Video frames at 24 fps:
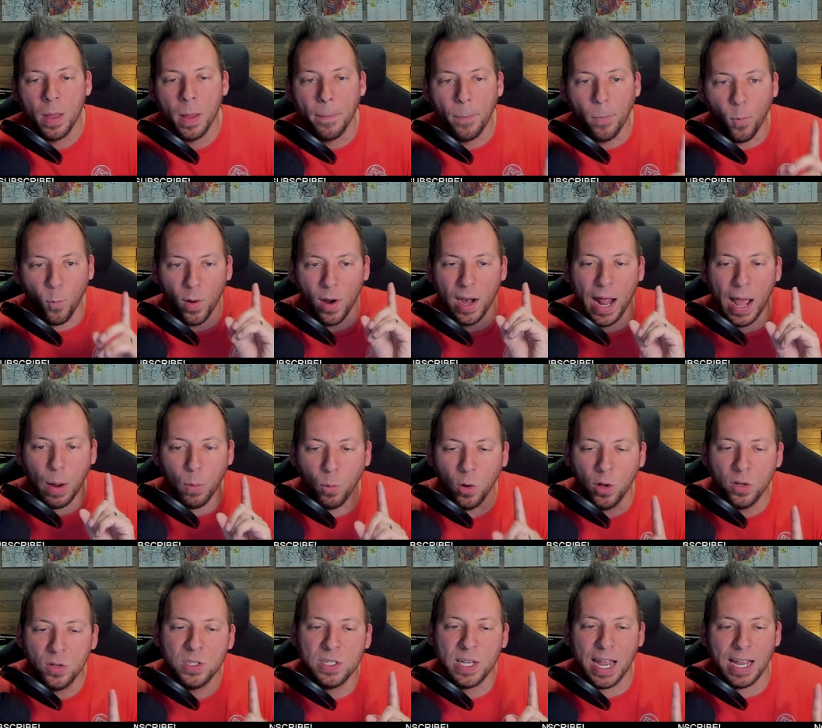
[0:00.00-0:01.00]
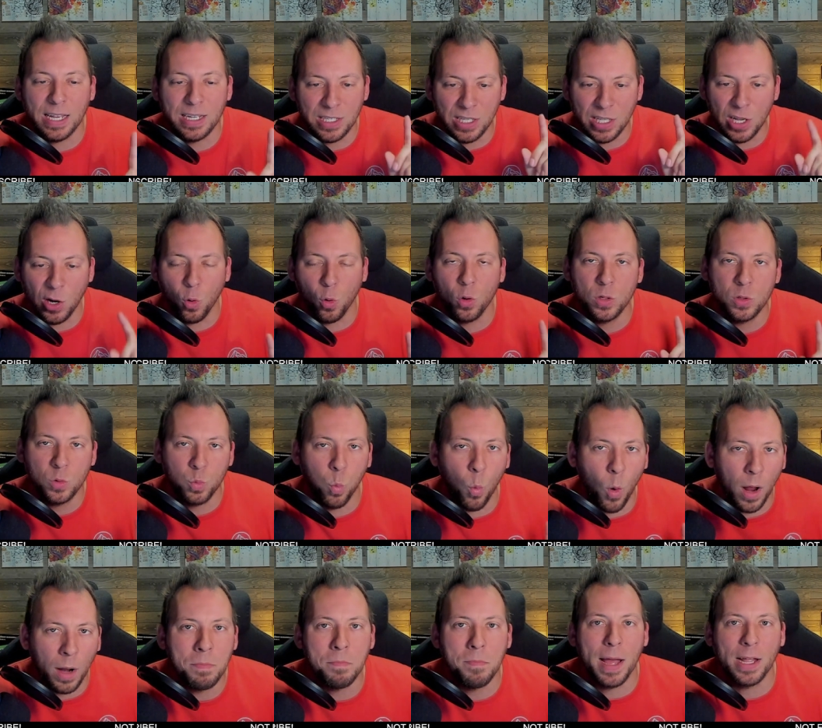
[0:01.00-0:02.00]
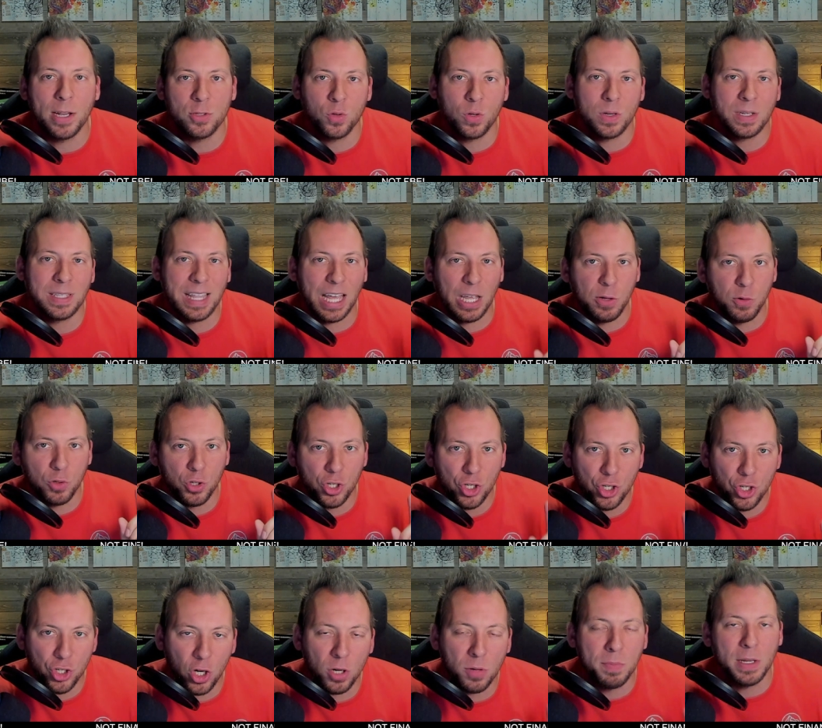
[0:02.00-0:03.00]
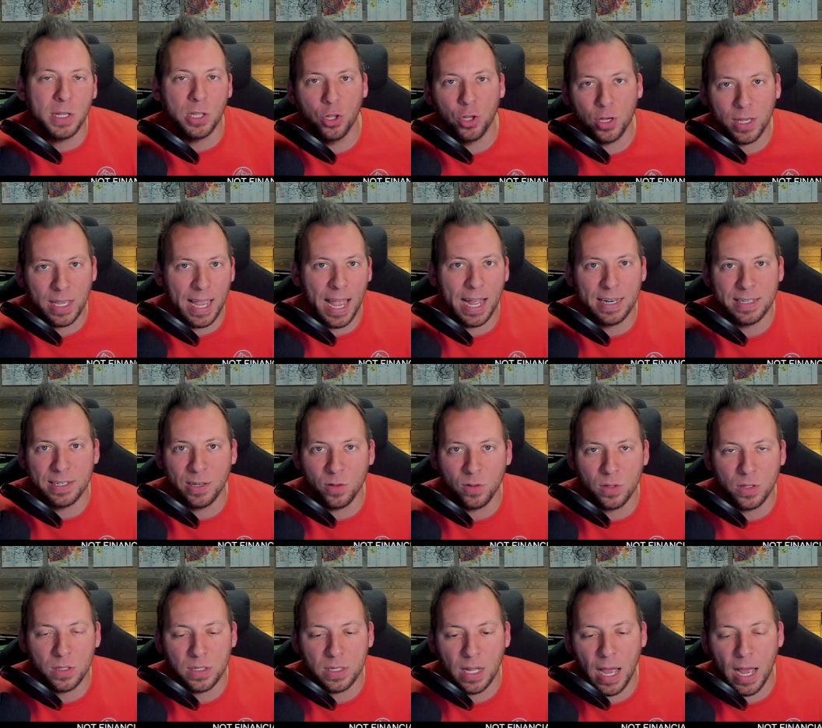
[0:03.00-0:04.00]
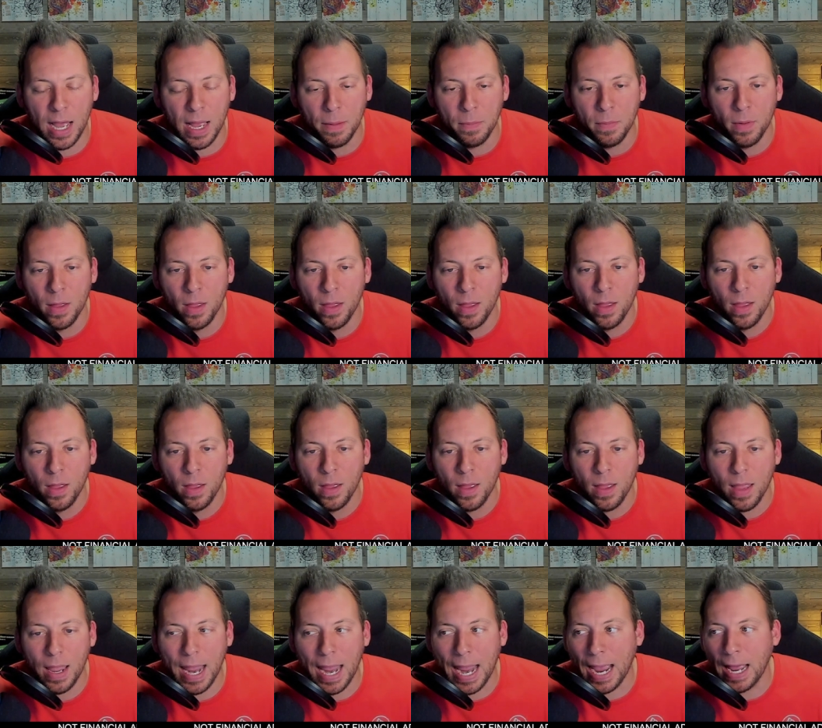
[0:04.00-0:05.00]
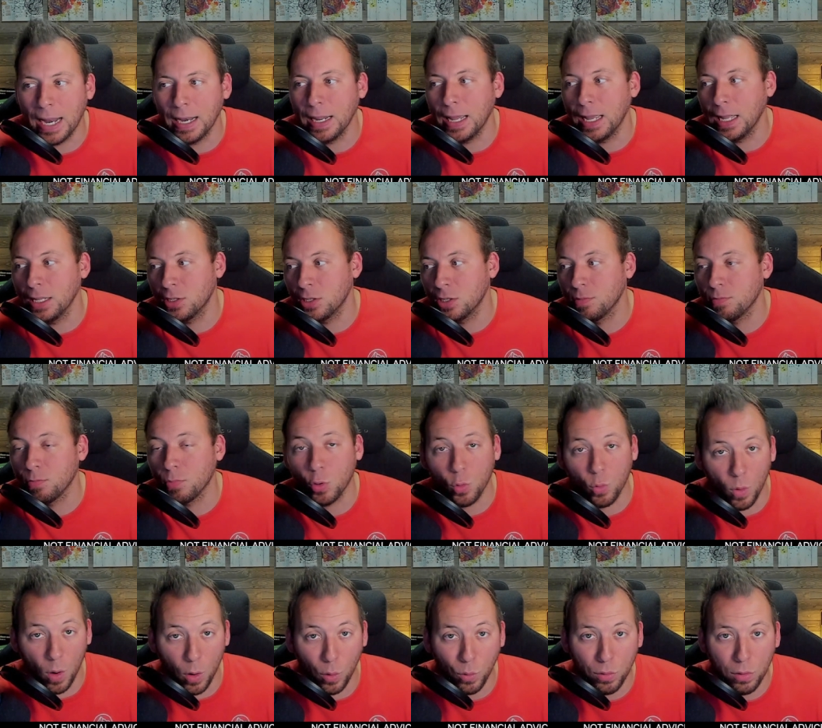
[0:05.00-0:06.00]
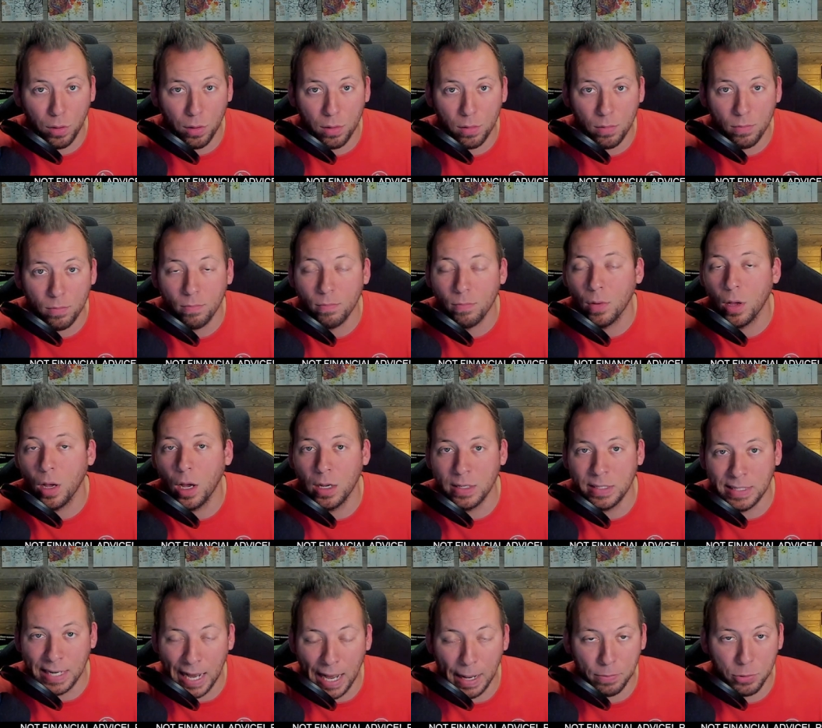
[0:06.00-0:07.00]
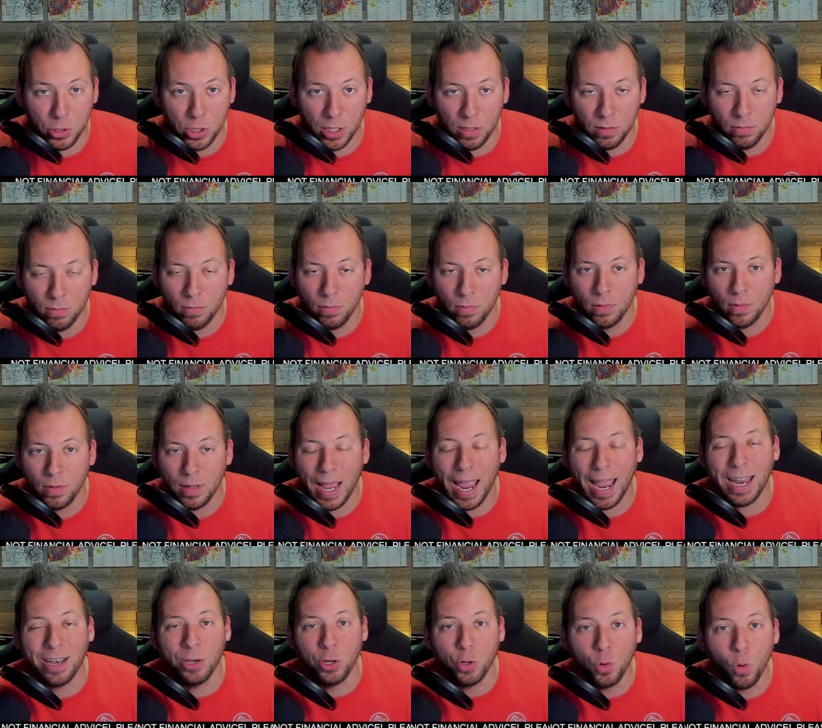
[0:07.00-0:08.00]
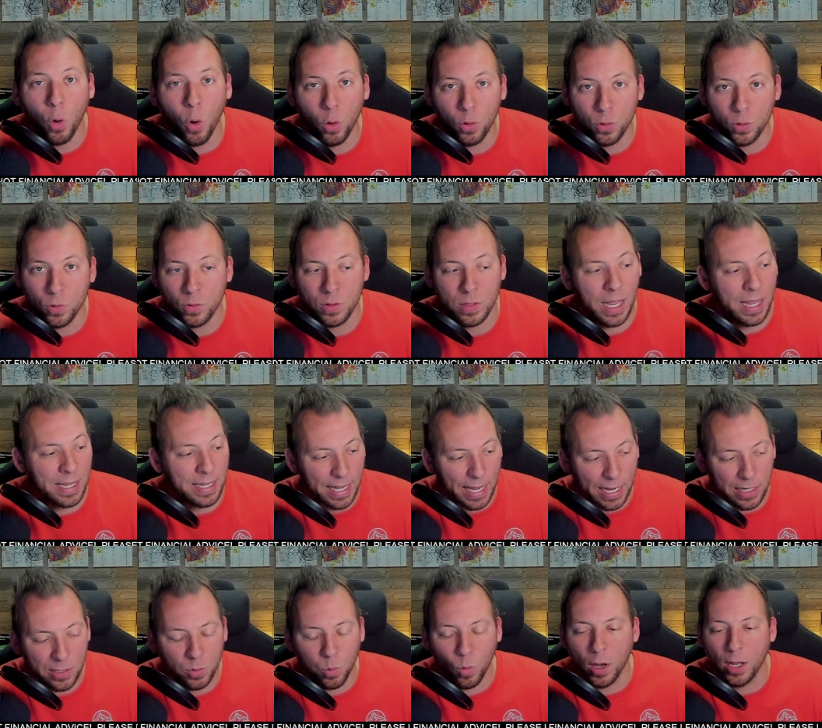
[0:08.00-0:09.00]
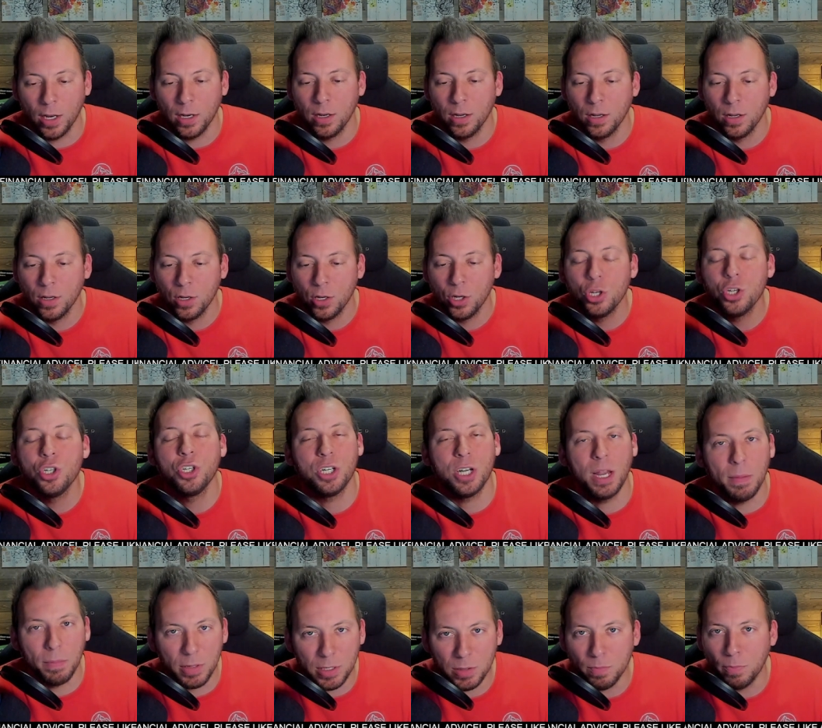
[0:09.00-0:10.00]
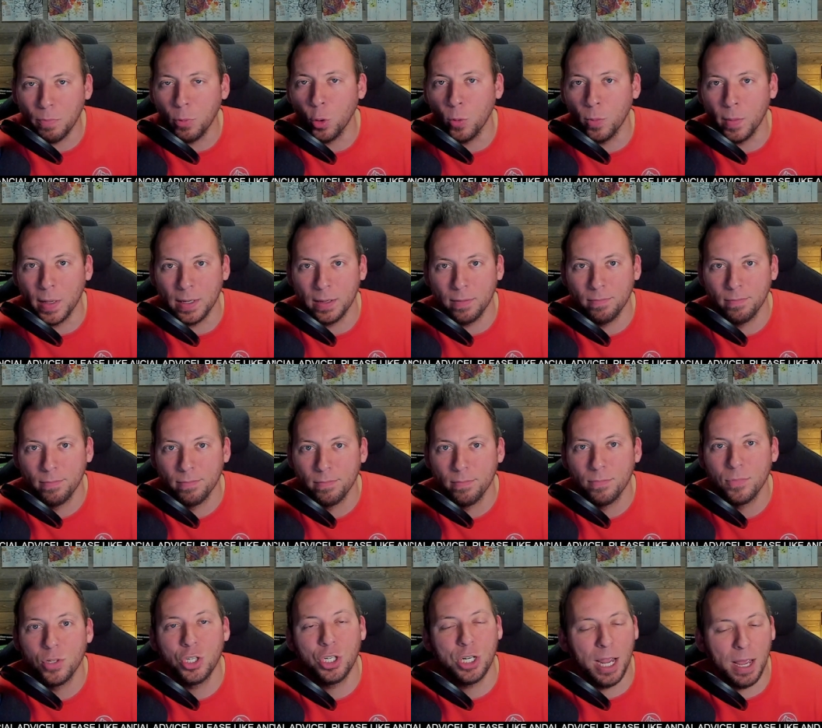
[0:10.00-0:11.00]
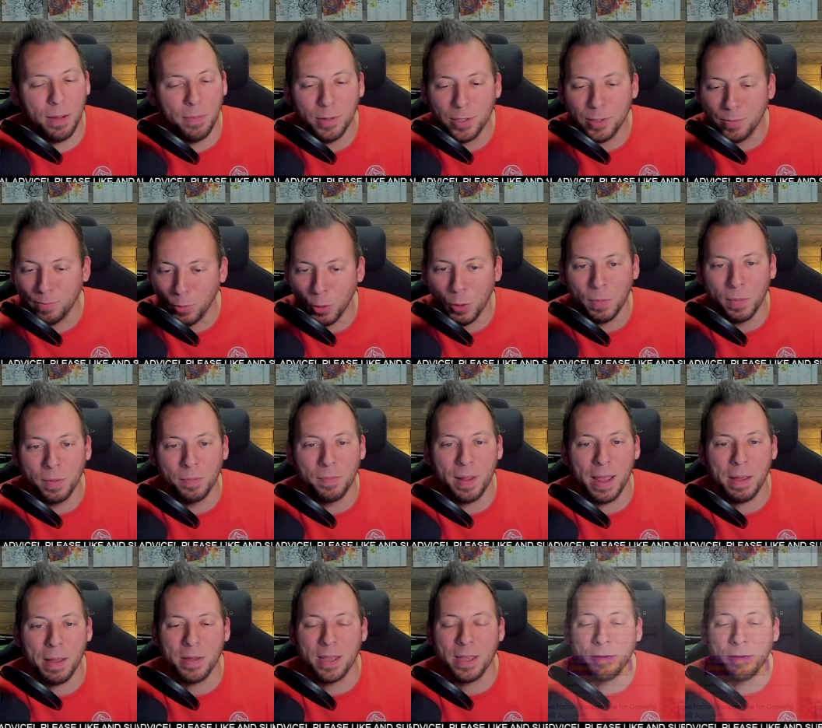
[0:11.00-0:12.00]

But what I will say is there was one metric that you should be looking at during this time, and it's growth, adoption, and new holders. And guess what? SHIB is booming. SHIB is booming, baby.